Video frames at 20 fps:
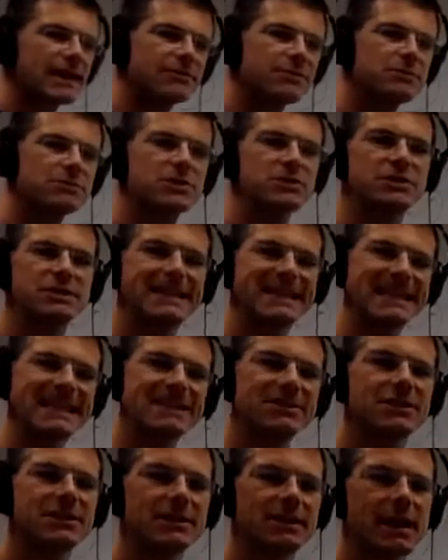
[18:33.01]
from just
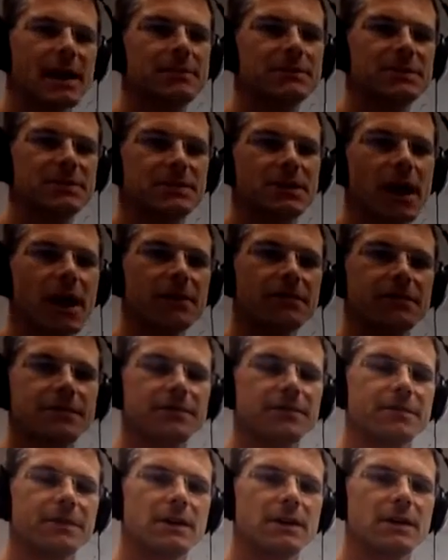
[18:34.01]
teaching them
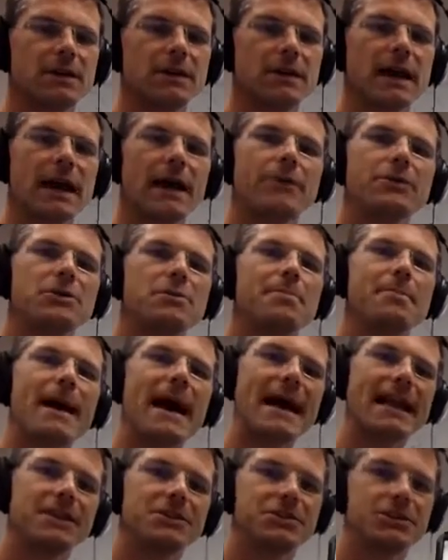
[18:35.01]
stuff, how are you
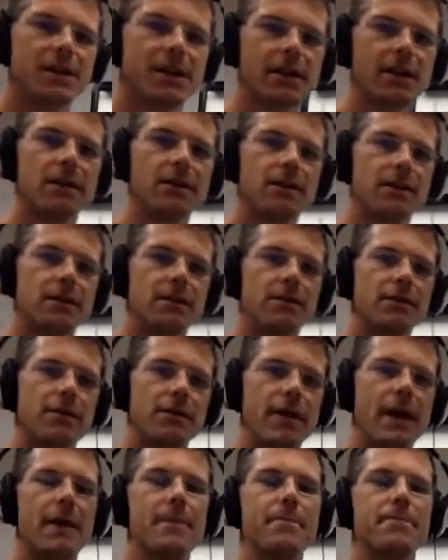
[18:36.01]
managing
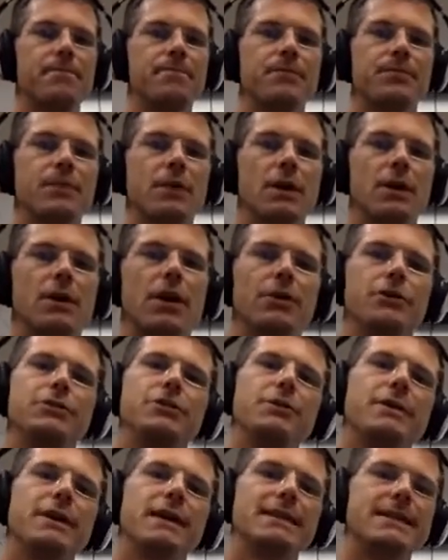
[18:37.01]
them? Are you
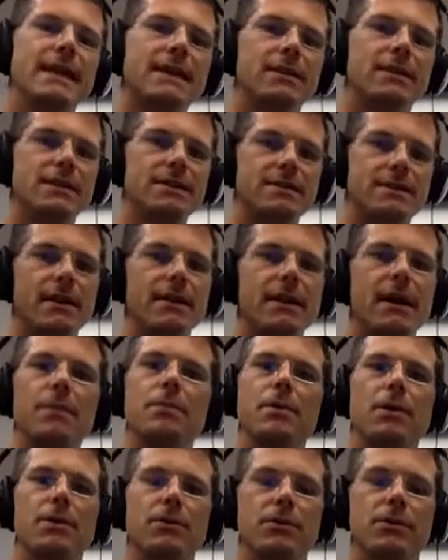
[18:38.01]
doing a daily
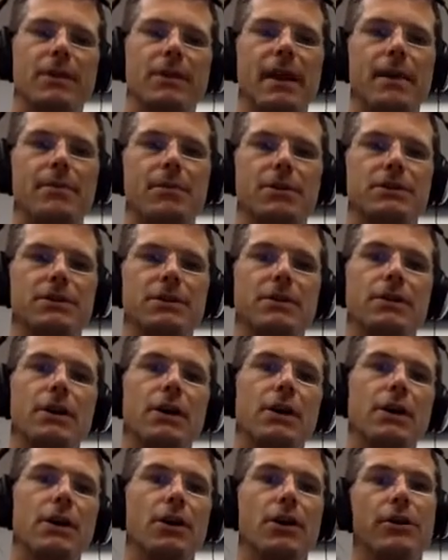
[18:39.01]
stand-up with that person?
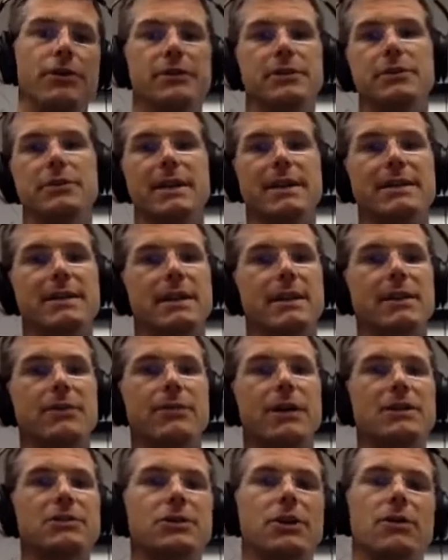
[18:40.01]
Are you doing a daily
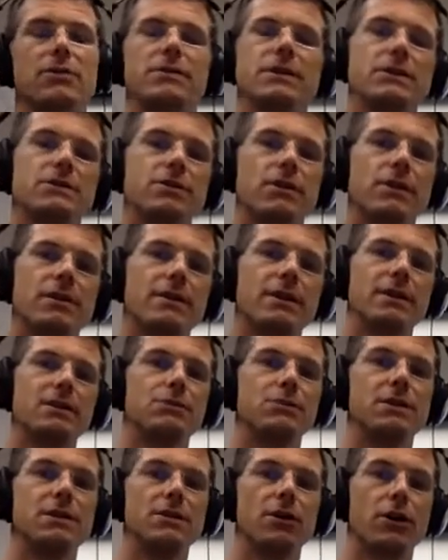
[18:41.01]
retro? These are all the
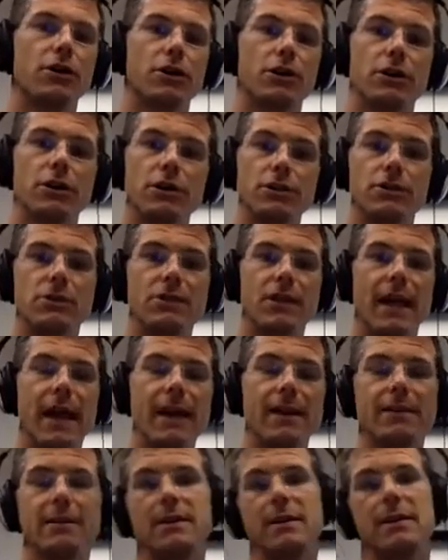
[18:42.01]
things we are going to do
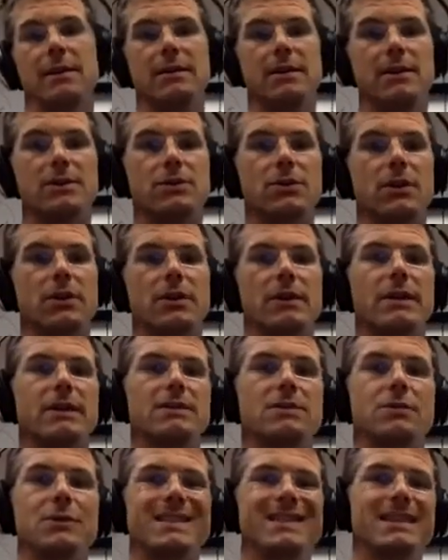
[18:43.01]
today. These are all the
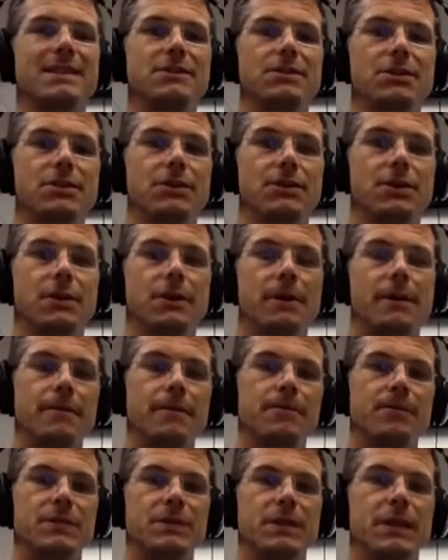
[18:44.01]
things that we did do
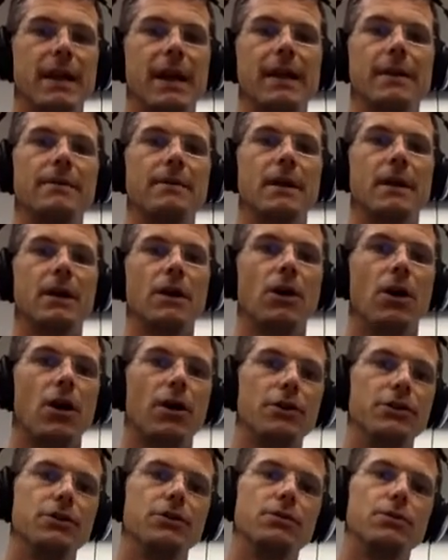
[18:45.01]
today.
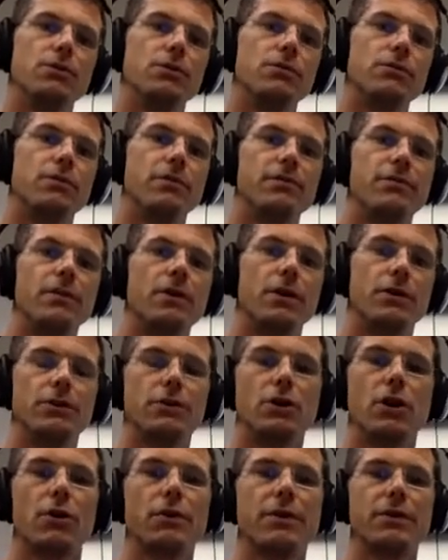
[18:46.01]
Are
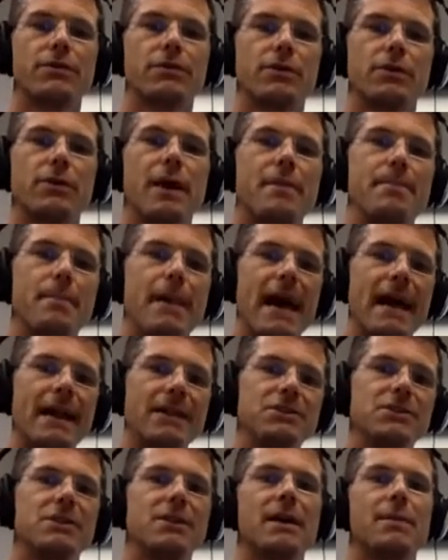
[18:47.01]
you going through and
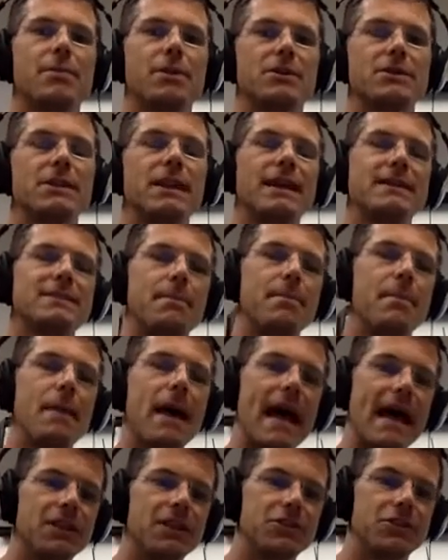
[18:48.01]
managing that person as a
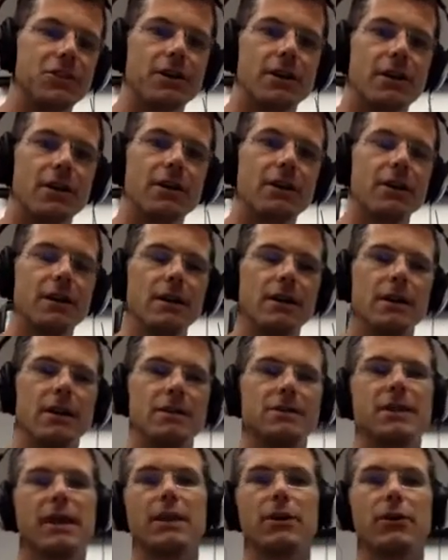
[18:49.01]
manager
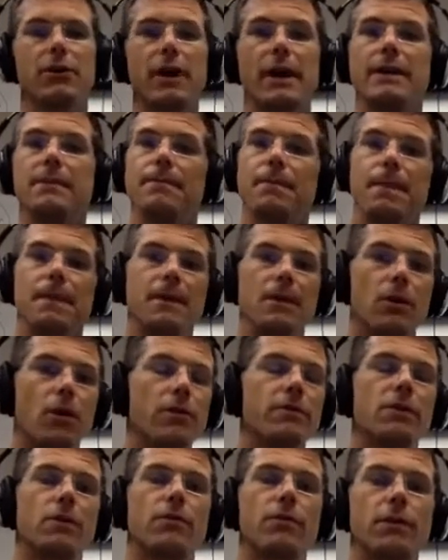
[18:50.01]
and saying, great,
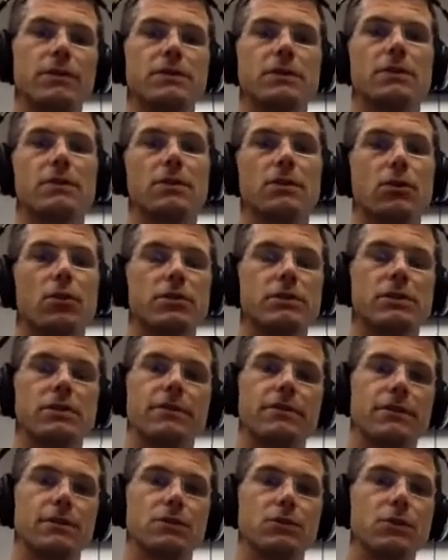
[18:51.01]
over the course of
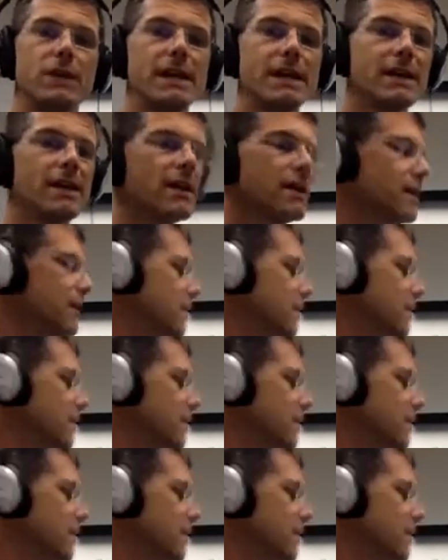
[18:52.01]
the first week